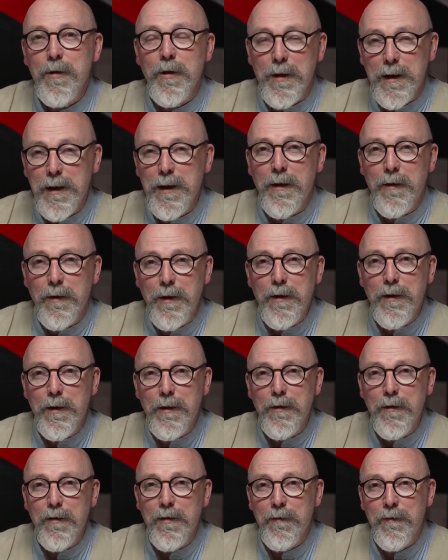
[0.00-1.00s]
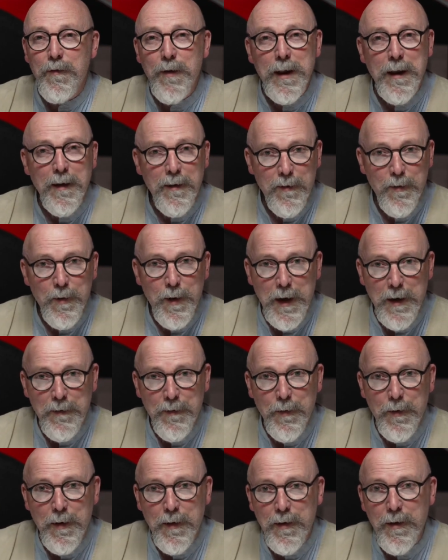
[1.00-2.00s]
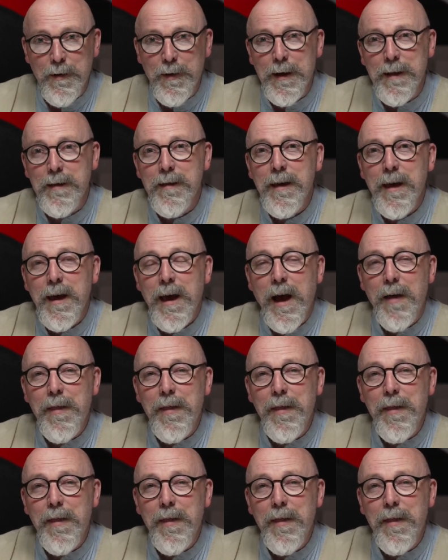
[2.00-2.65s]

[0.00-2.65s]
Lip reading: "Look, you can do some freelance work if you want to do it."